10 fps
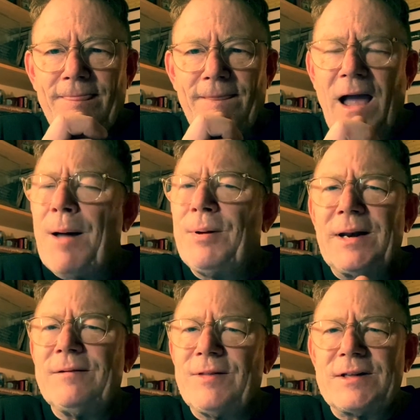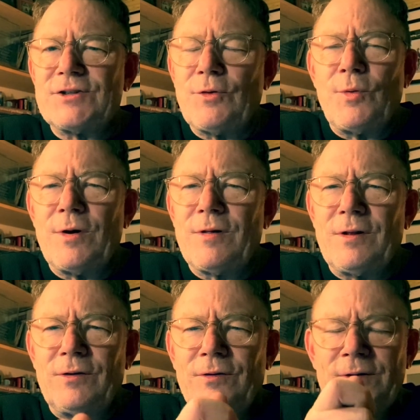I believe that's the word of the
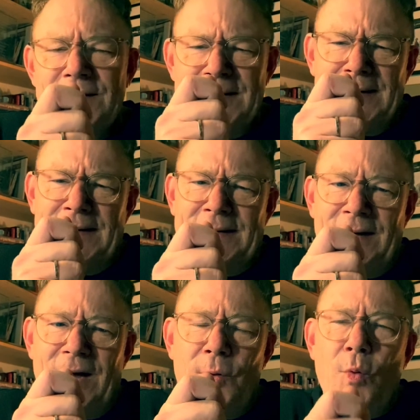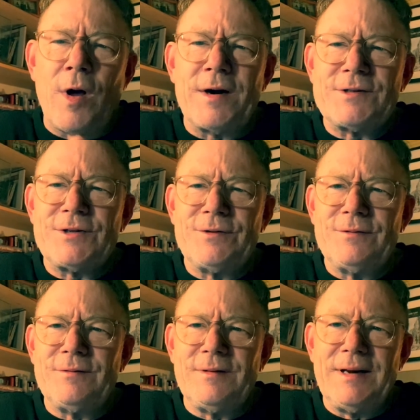Lord. I wanted to
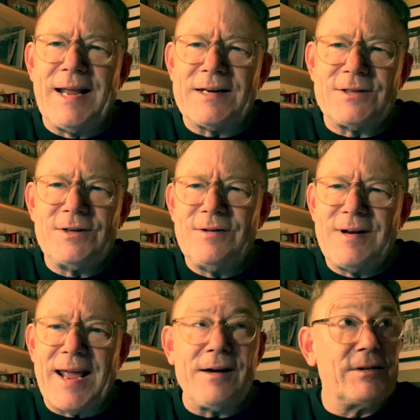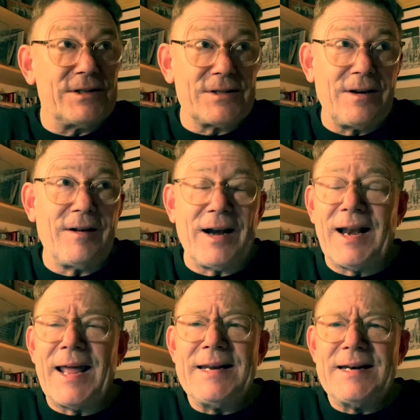get to you now. It's kind of
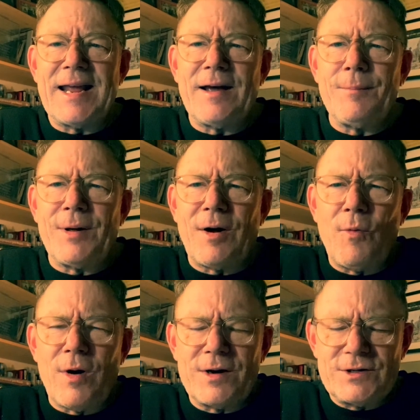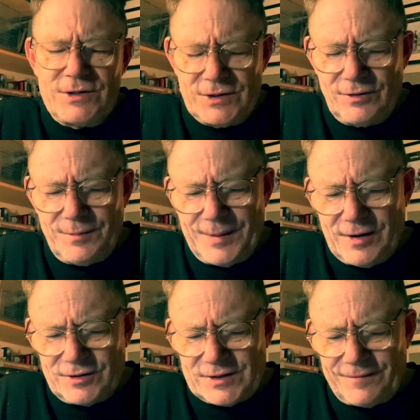late now, but I wanted to do it
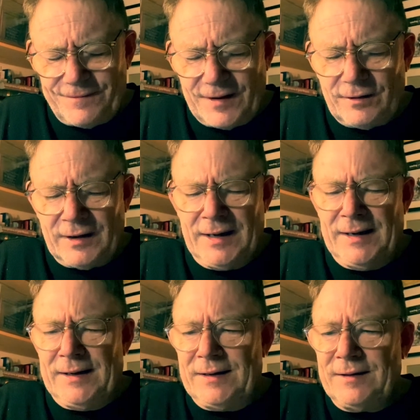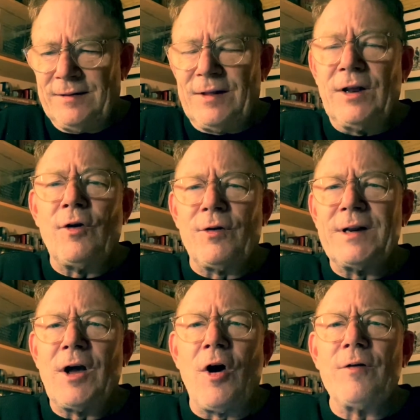because I felt the
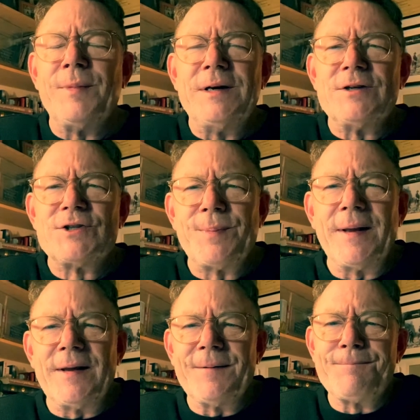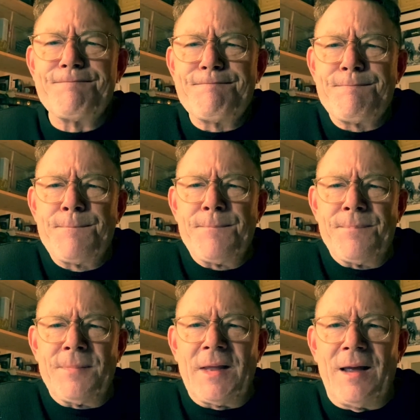anointing on me to speak.
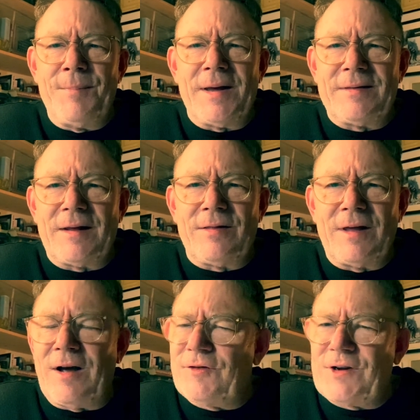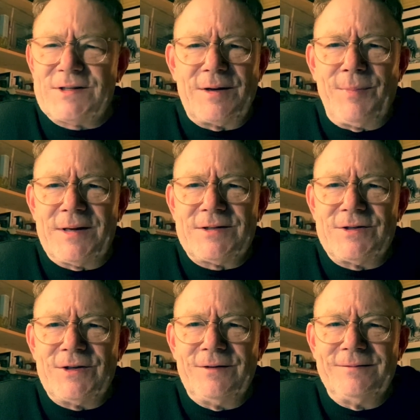about that thing. I trust it blesses
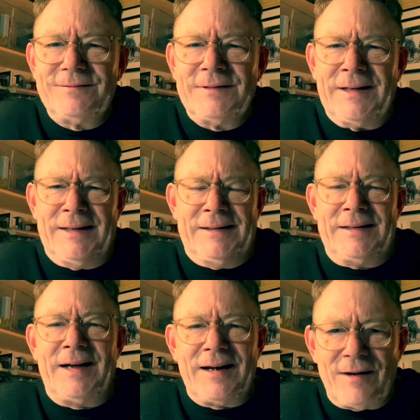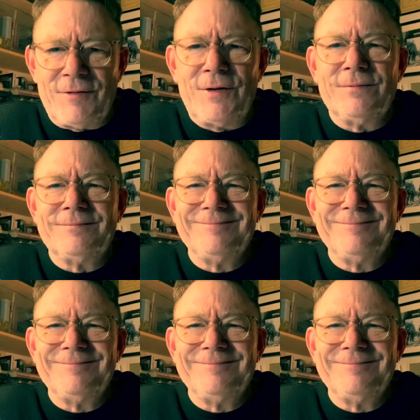you. I love you.